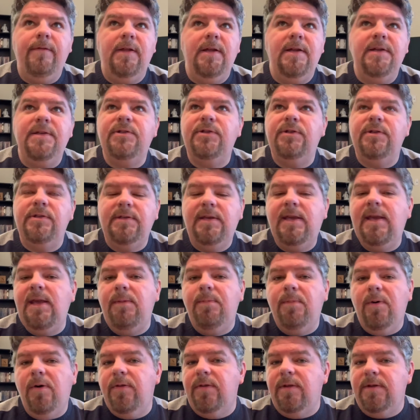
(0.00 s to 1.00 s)
Let's just
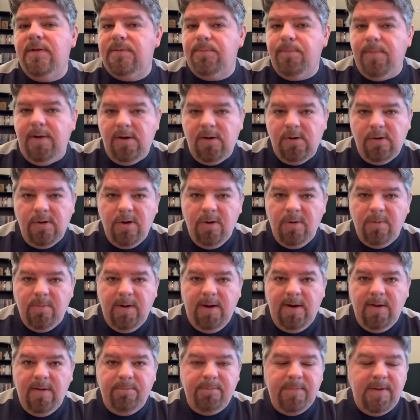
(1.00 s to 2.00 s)
keep on this
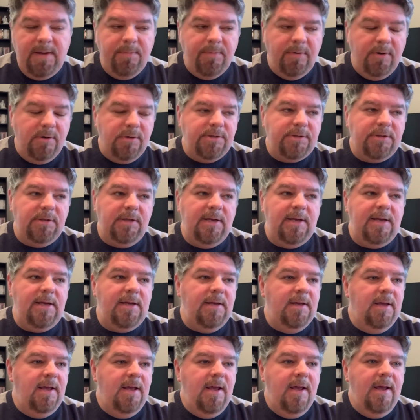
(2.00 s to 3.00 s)
merry-go-round. Me
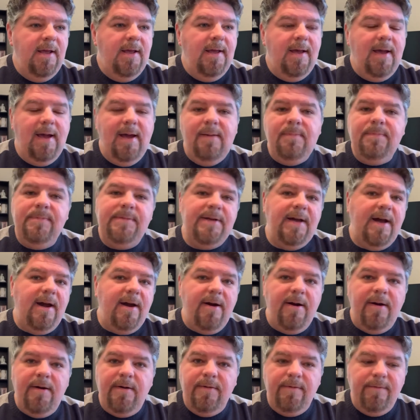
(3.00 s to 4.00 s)
personally, I'm
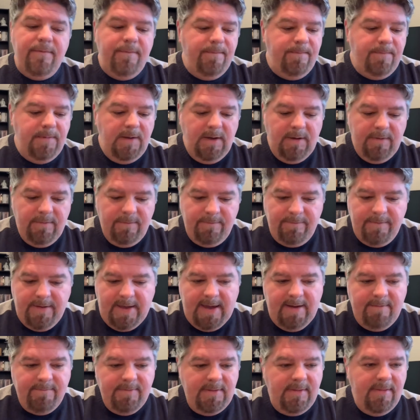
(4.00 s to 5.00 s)
tired of
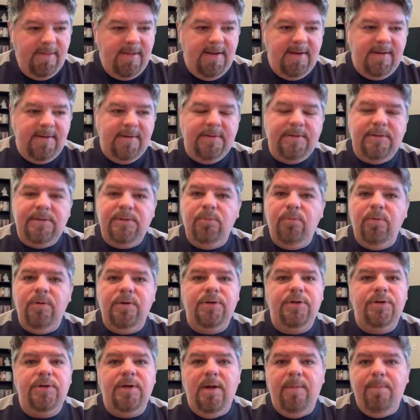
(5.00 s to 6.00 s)
having things
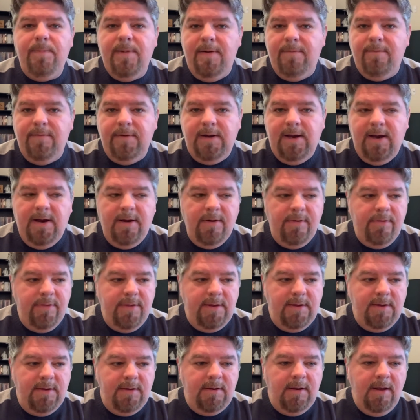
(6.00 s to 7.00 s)
switched up every now and
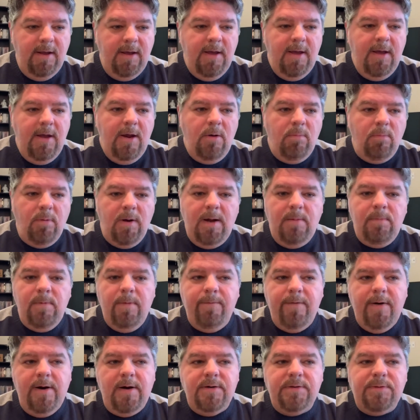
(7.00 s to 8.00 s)
then. Ron
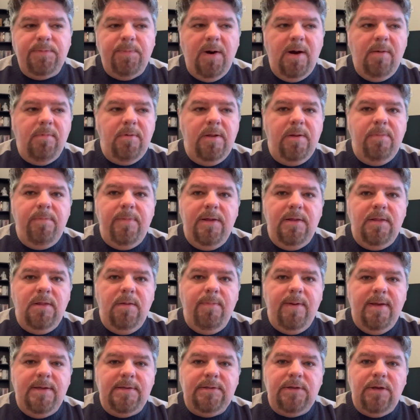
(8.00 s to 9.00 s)
Rivera has probably been the
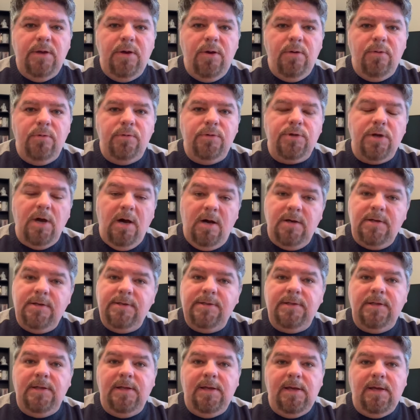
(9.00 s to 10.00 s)
best coach,
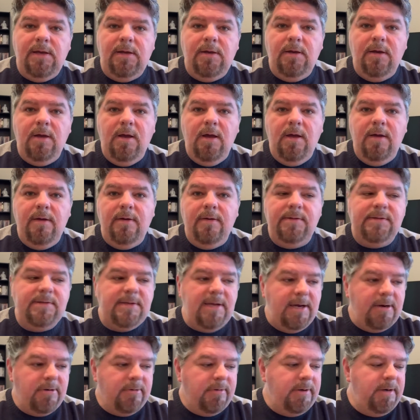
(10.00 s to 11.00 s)
honestly,
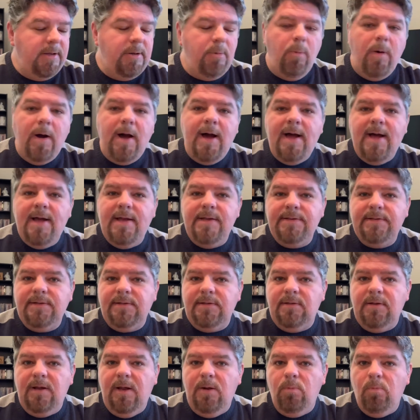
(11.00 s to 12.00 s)
integrity-wise
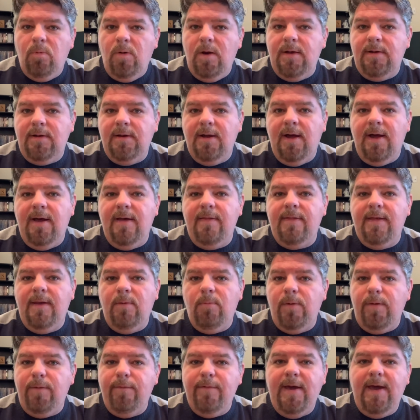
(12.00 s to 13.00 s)
and whatnot, that
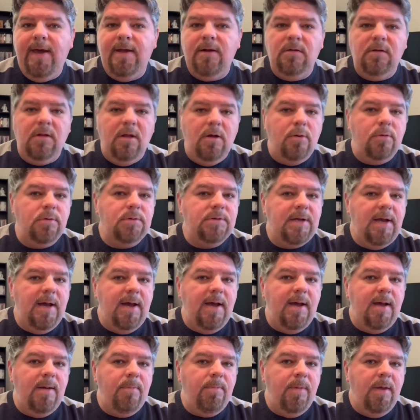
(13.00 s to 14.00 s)
we've had in a long
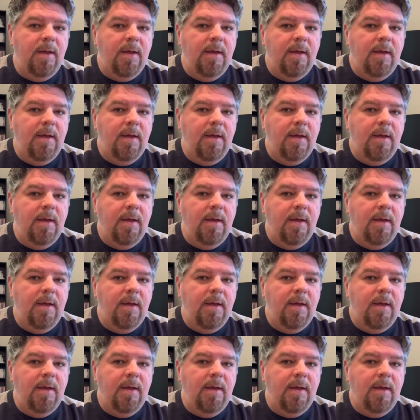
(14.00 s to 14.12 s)
time.